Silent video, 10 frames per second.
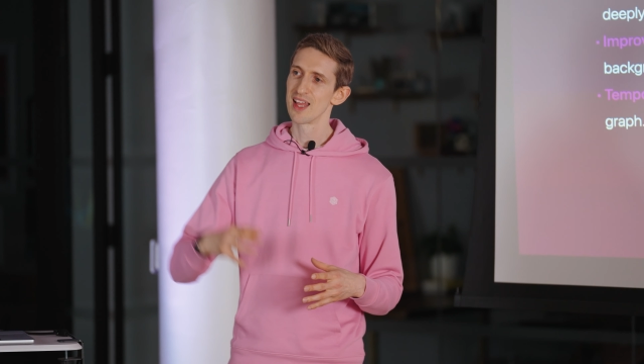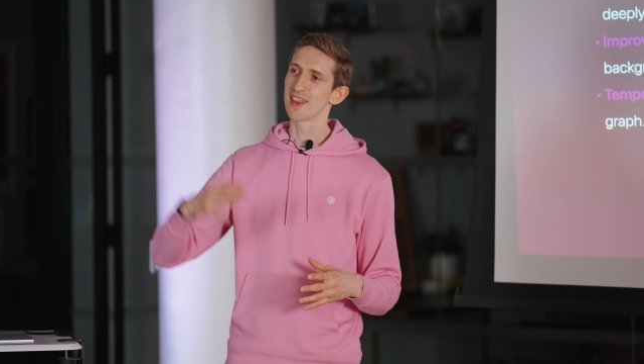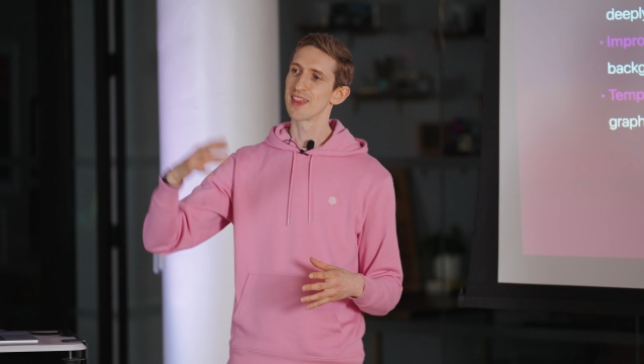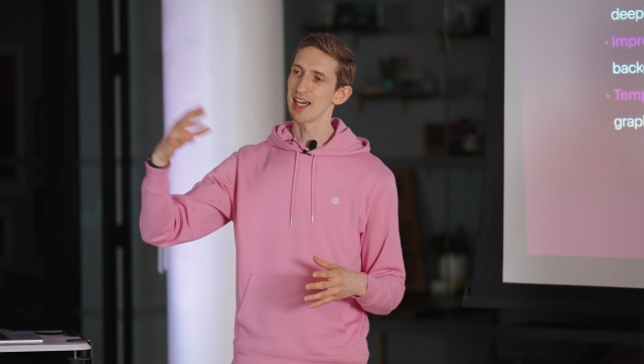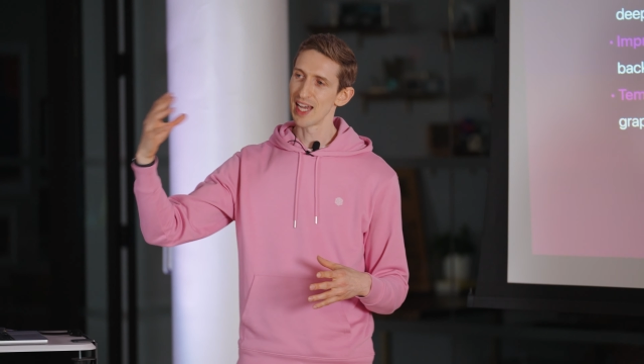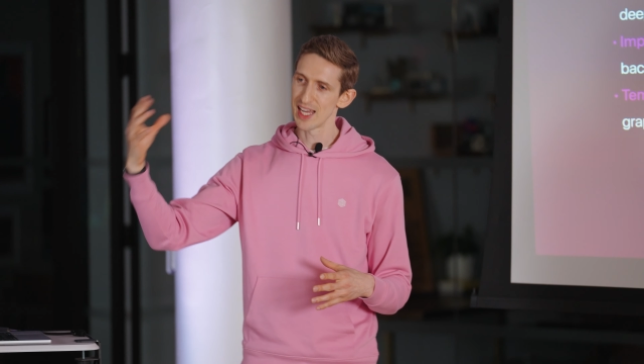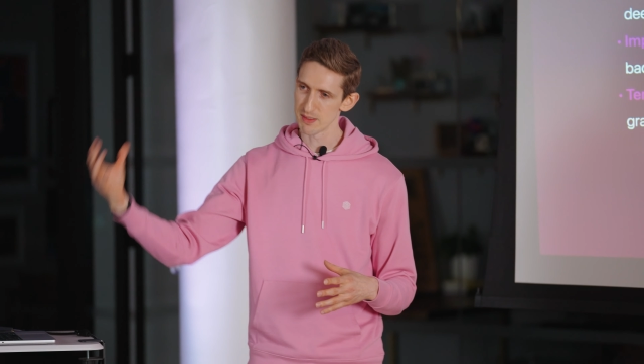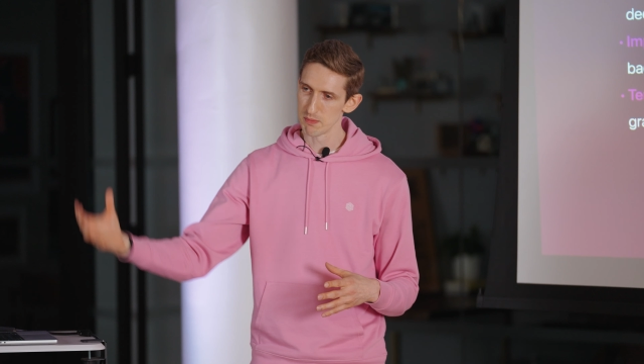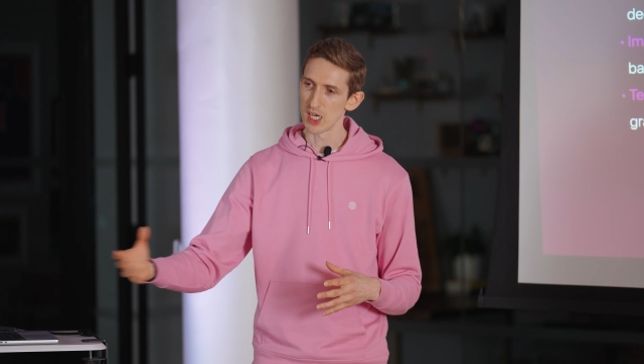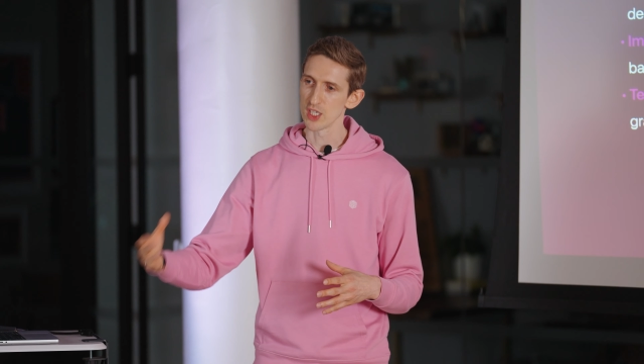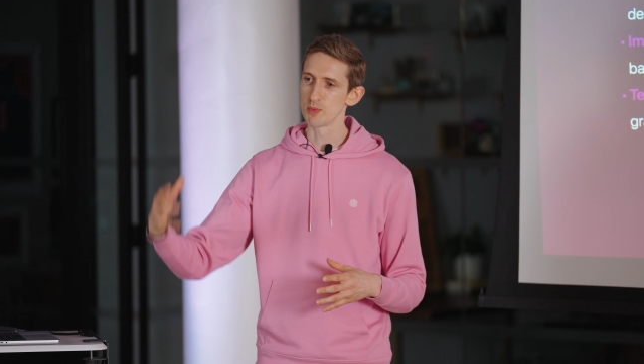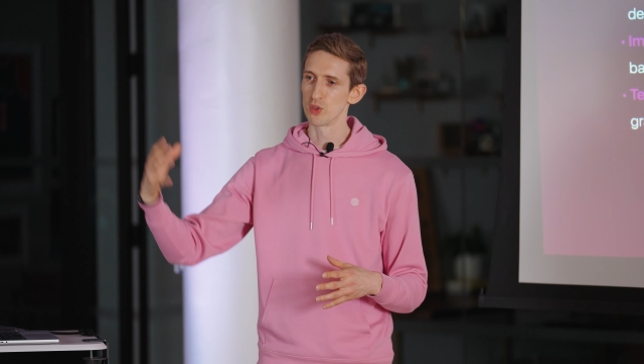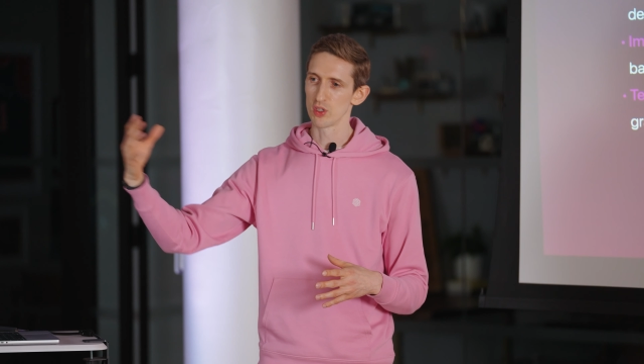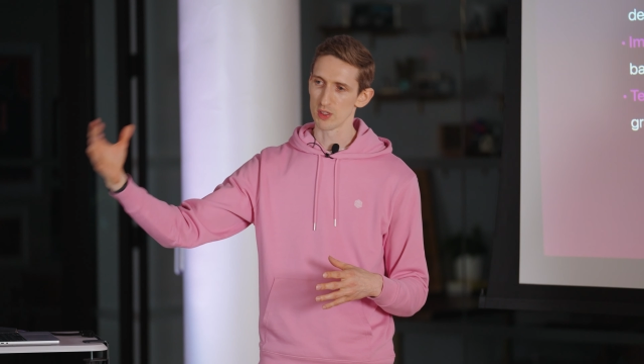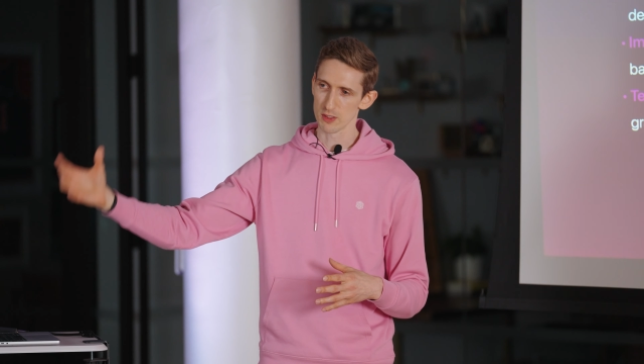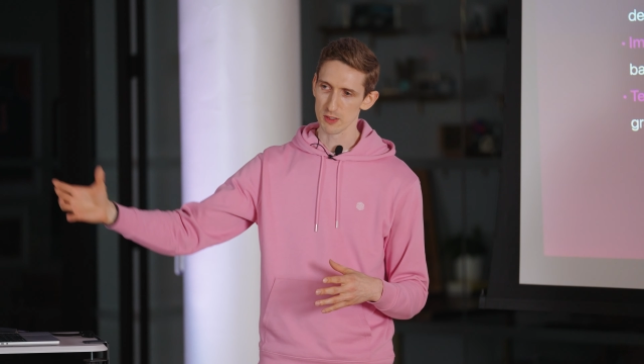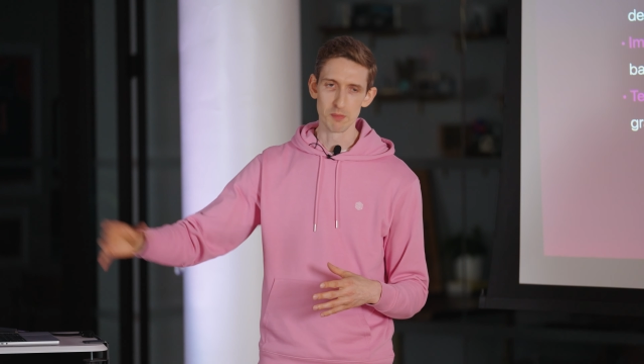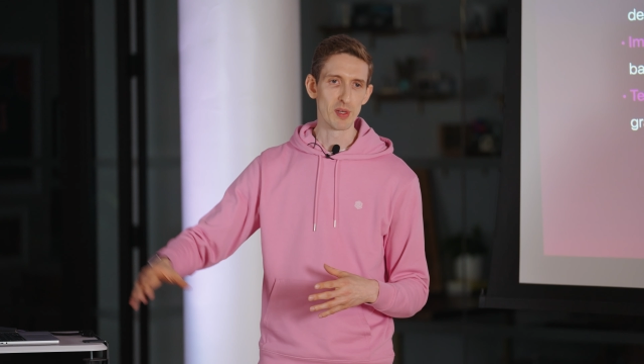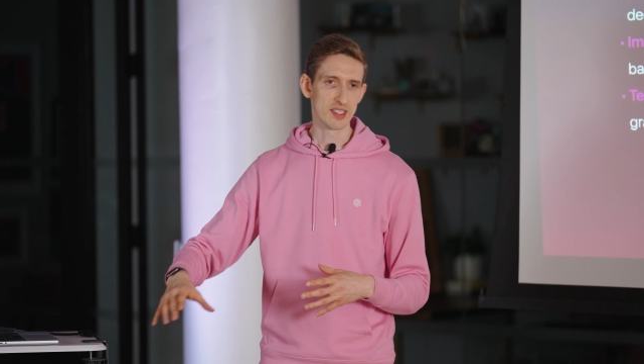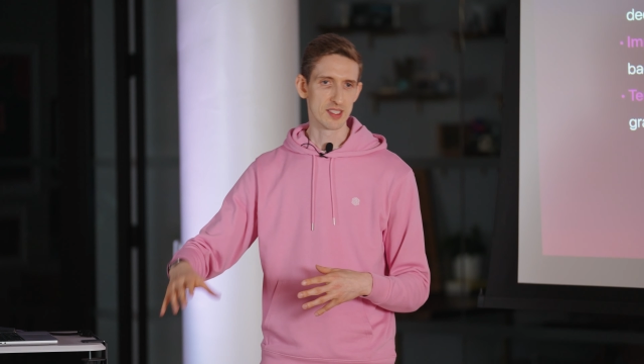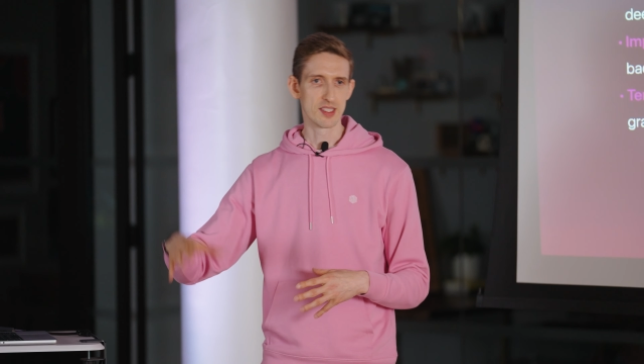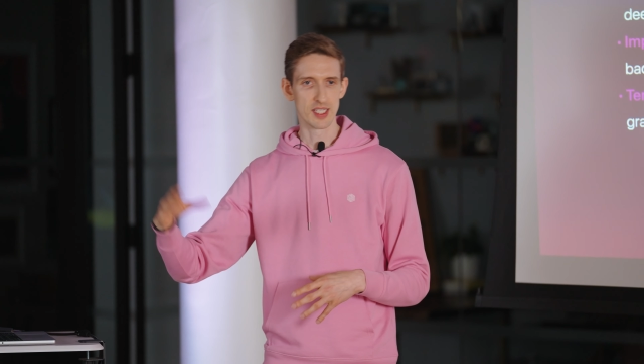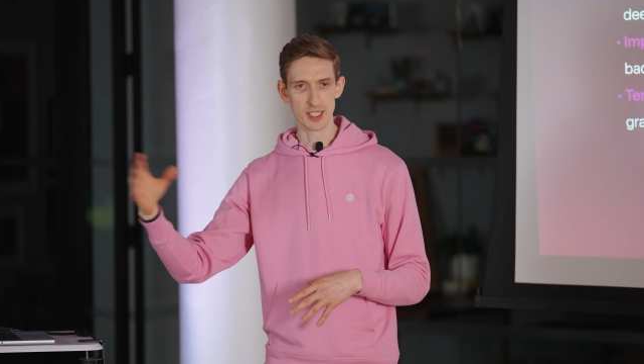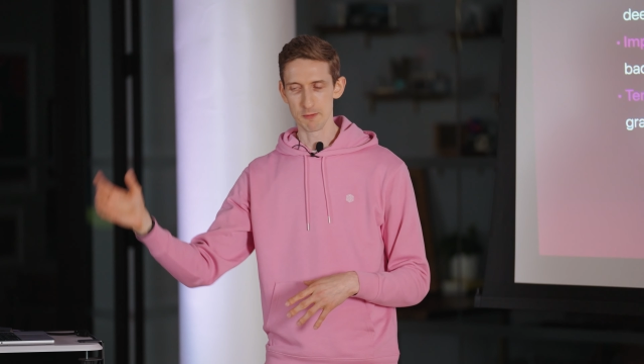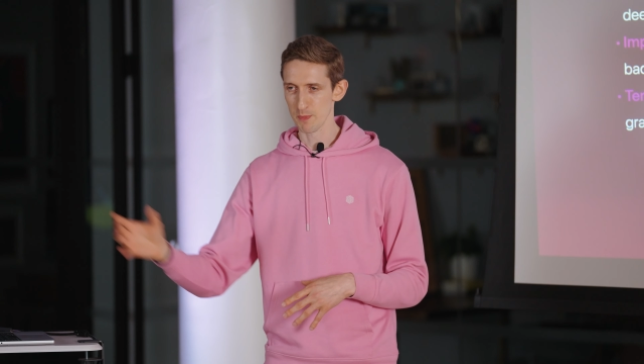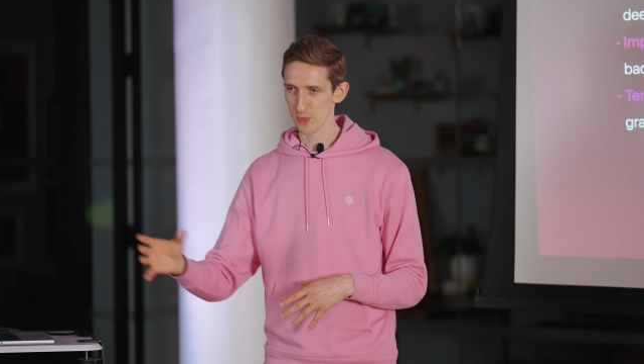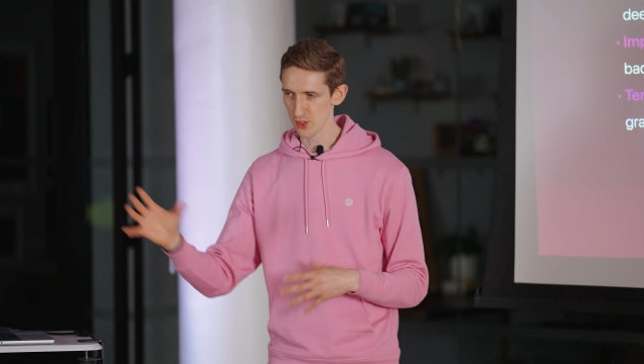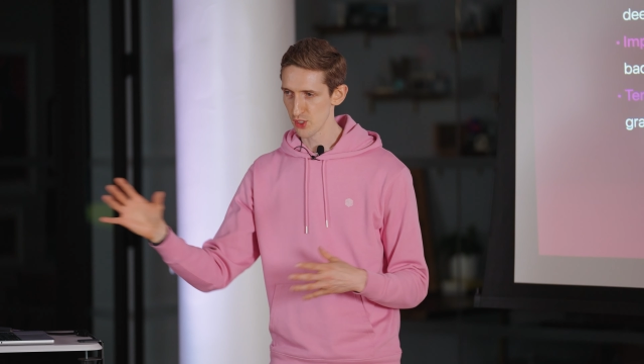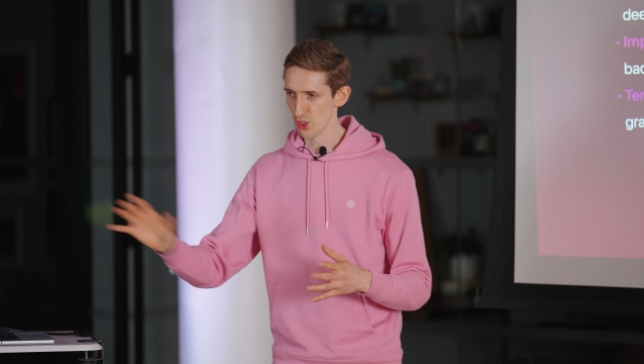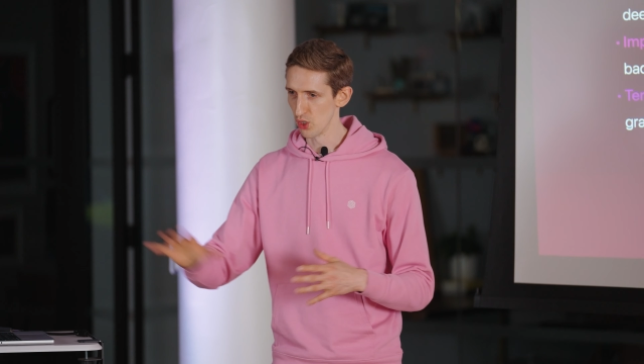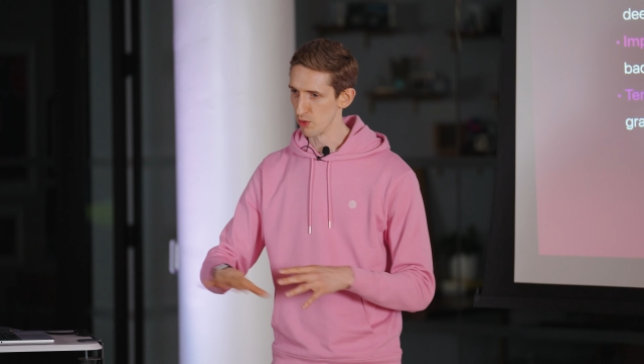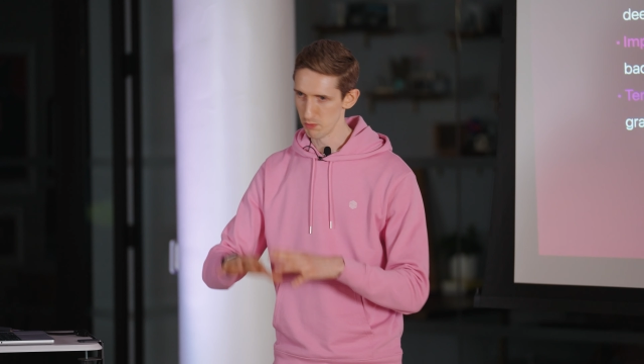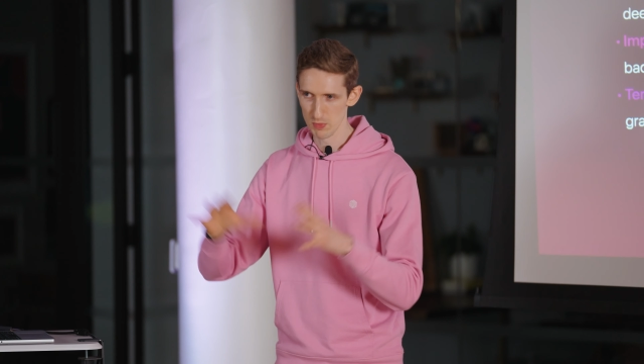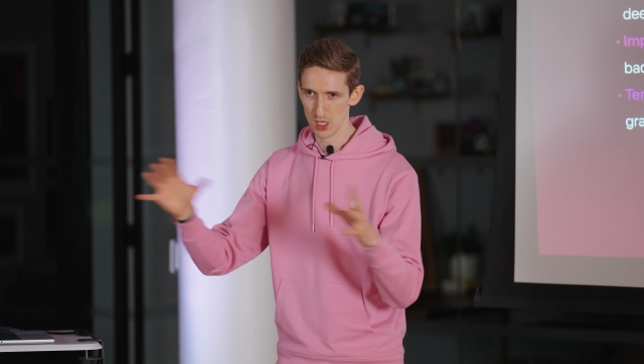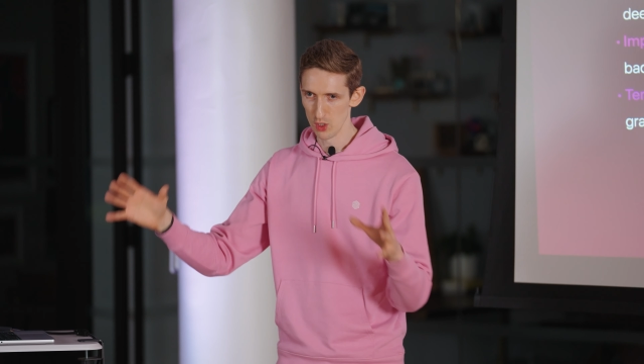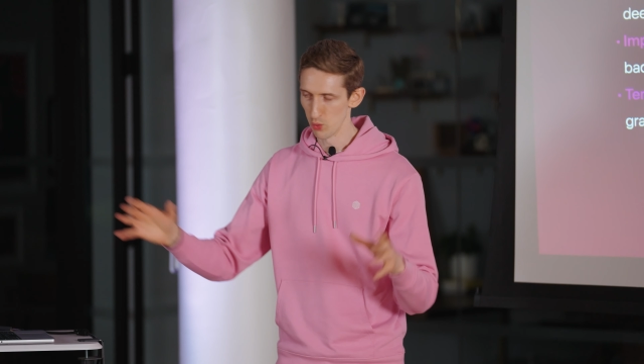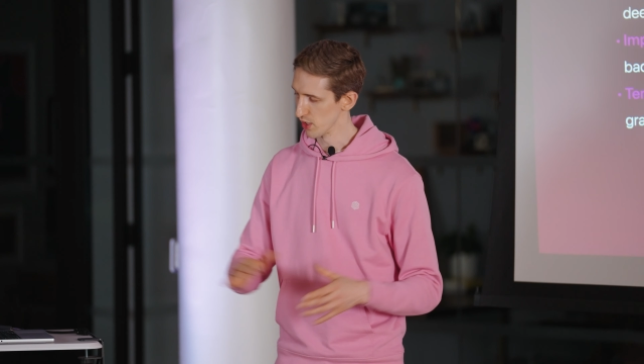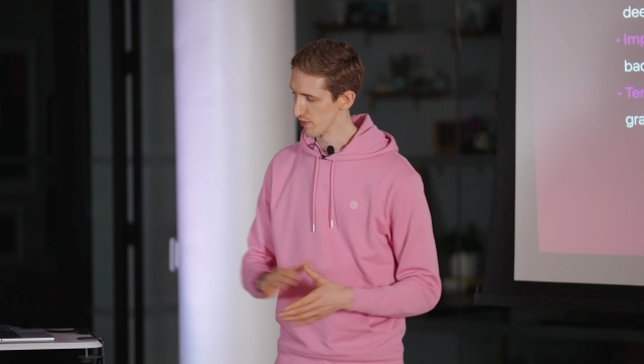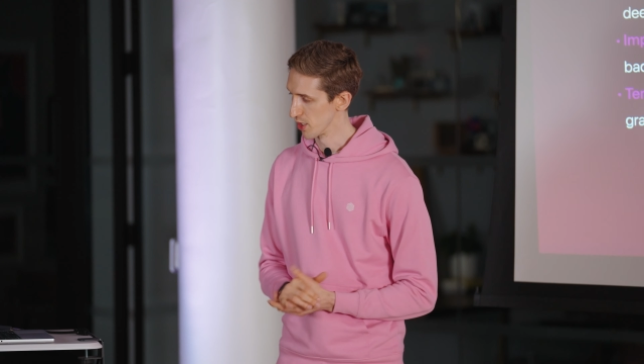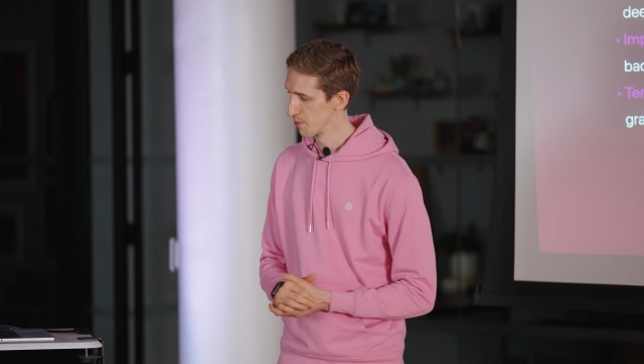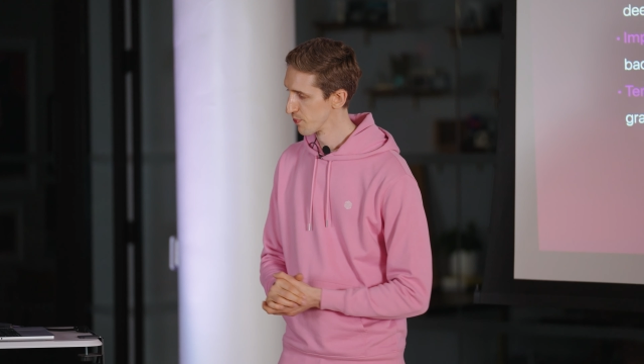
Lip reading: that adds much more complexity to your whole workflow.